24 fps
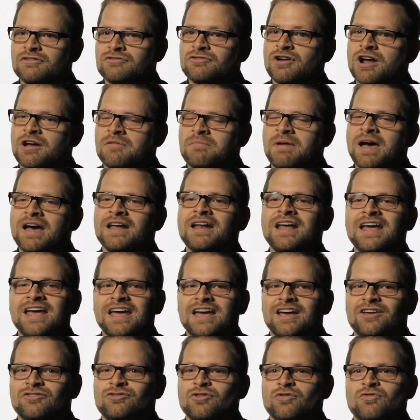the trackpad
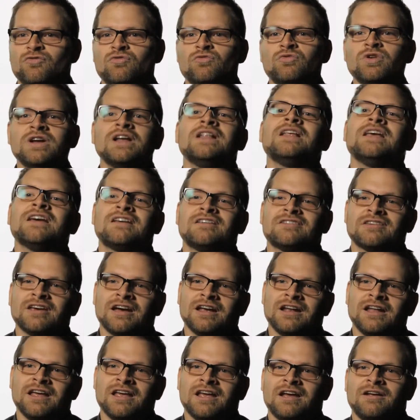is really
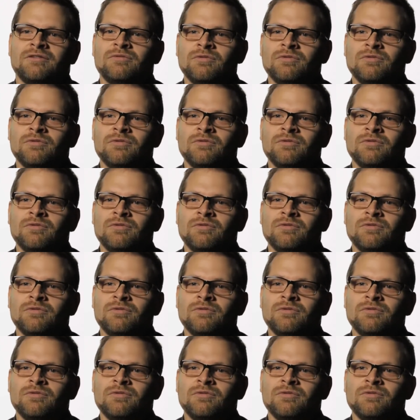exciting,